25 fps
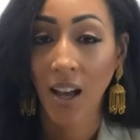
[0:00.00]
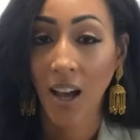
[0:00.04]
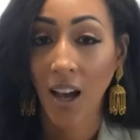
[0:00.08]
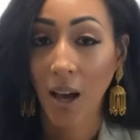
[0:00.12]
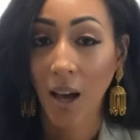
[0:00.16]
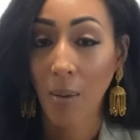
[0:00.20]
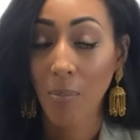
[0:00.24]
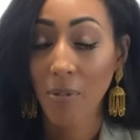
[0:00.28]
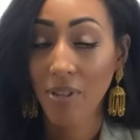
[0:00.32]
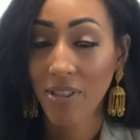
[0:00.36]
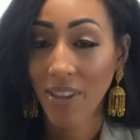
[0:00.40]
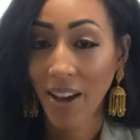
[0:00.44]

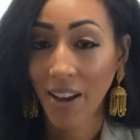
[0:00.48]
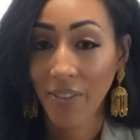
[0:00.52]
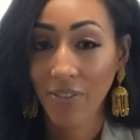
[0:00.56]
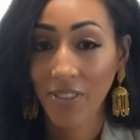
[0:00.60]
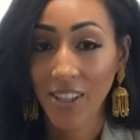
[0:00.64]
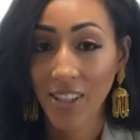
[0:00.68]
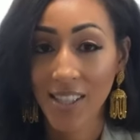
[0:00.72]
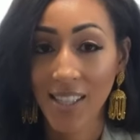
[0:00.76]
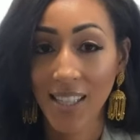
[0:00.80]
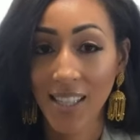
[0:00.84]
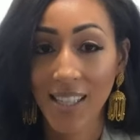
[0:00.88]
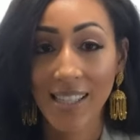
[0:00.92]
that
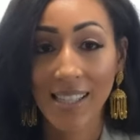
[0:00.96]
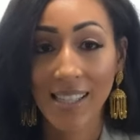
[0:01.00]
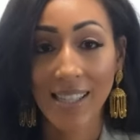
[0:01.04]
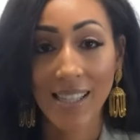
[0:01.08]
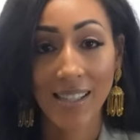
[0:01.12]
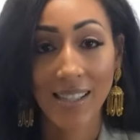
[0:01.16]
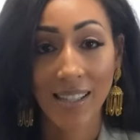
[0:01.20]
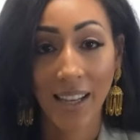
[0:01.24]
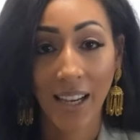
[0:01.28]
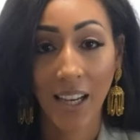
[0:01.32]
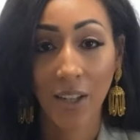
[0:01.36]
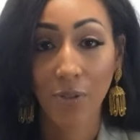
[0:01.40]
visa is
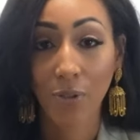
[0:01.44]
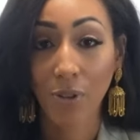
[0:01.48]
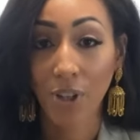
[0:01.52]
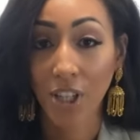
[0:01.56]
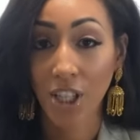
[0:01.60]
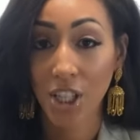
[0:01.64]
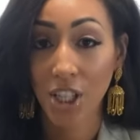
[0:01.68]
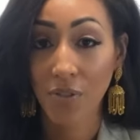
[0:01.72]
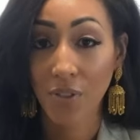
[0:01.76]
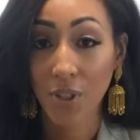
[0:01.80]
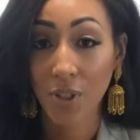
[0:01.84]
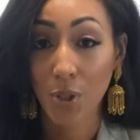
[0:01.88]
designed for
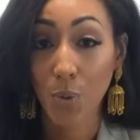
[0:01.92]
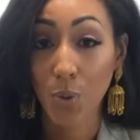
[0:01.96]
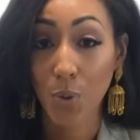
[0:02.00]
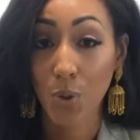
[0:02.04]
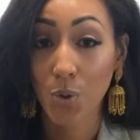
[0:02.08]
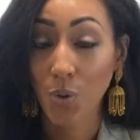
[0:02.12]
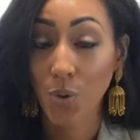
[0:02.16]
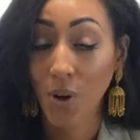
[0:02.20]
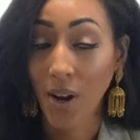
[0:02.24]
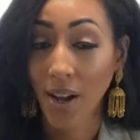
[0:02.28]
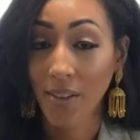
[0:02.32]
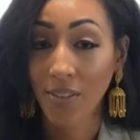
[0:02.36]
individuals
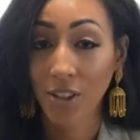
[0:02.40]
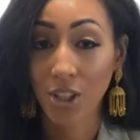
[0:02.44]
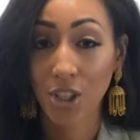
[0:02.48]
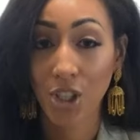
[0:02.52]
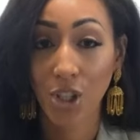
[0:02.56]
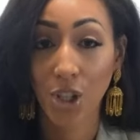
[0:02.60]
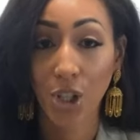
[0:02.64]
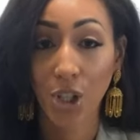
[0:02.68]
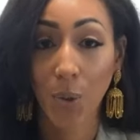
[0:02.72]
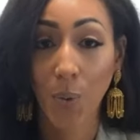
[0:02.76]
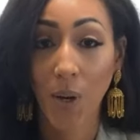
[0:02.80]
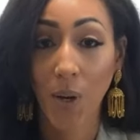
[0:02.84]
traveling
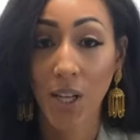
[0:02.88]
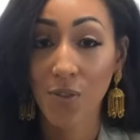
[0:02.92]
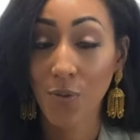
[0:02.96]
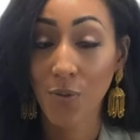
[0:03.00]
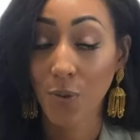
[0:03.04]
to the U.S.